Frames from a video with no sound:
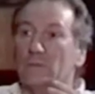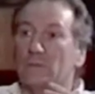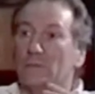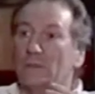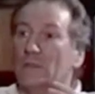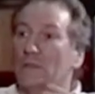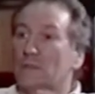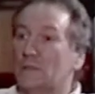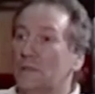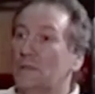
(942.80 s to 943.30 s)

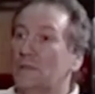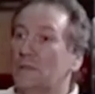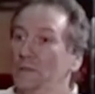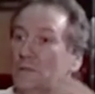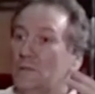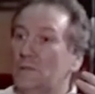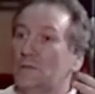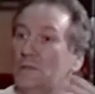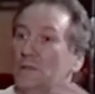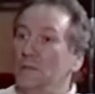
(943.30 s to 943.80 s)
is
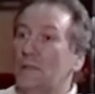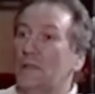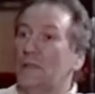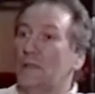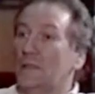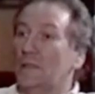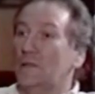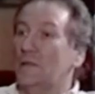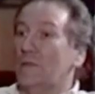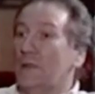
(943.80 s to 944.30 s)
to
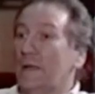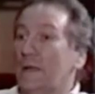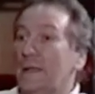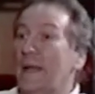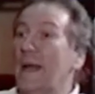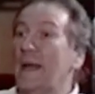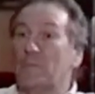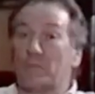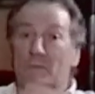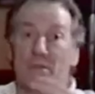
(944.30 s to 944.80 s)
get the correct
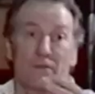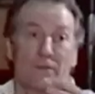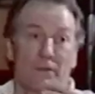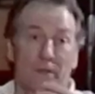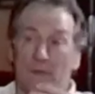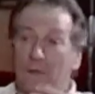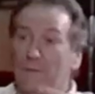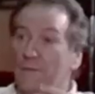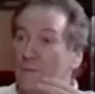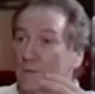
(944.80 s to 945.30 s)

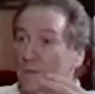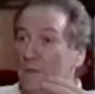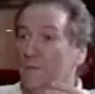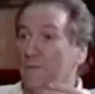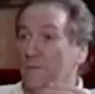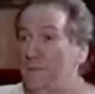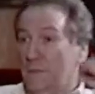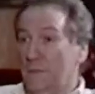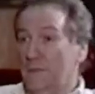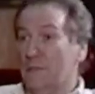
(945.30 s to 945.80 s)
atmosphere for
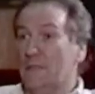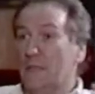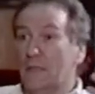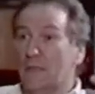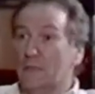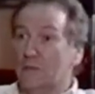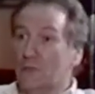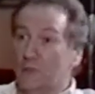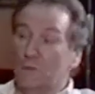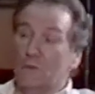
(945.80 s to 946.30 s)
the scene
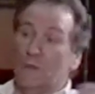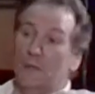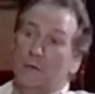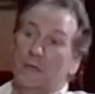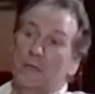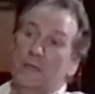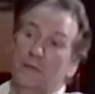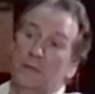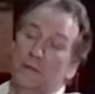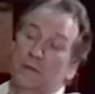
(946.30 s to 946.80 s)
that you are
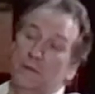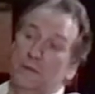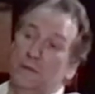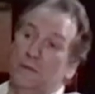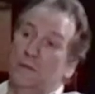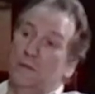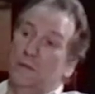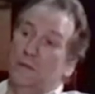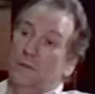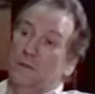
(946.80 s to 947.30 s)
in.
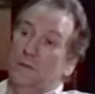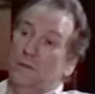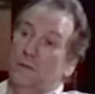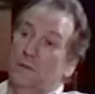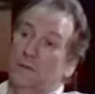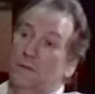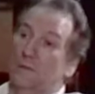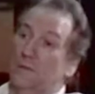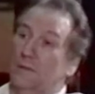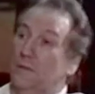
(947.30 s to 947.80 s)
That
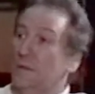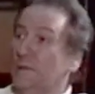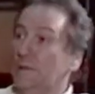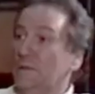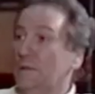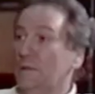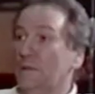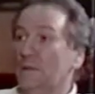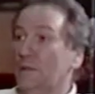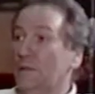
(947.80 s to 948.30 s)

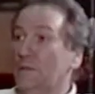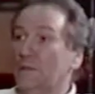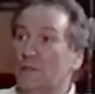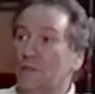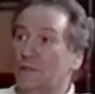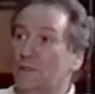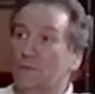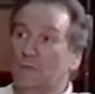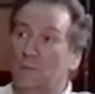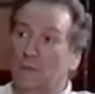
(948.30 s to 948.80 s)
in
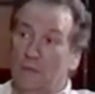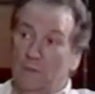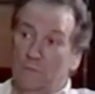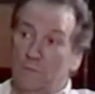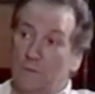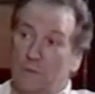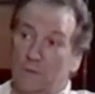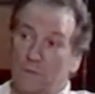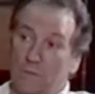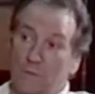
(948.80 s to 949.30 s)
conjunction
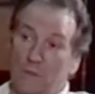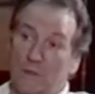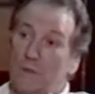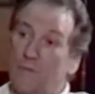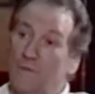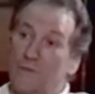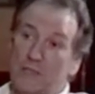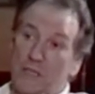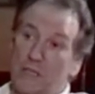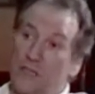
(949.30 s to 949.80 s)
with
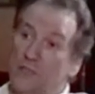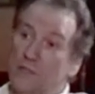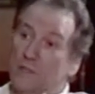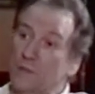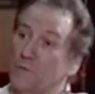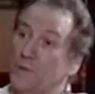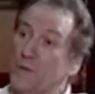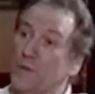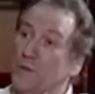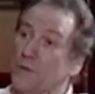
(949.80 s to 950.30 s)

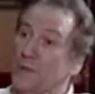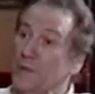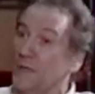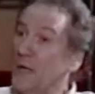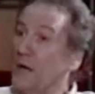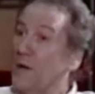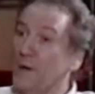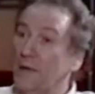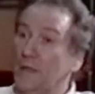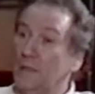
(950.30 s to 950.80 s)
conversations with the
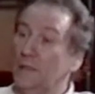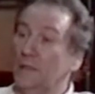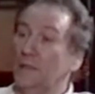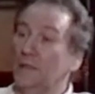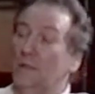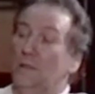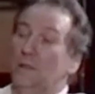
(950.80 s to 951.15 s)
director,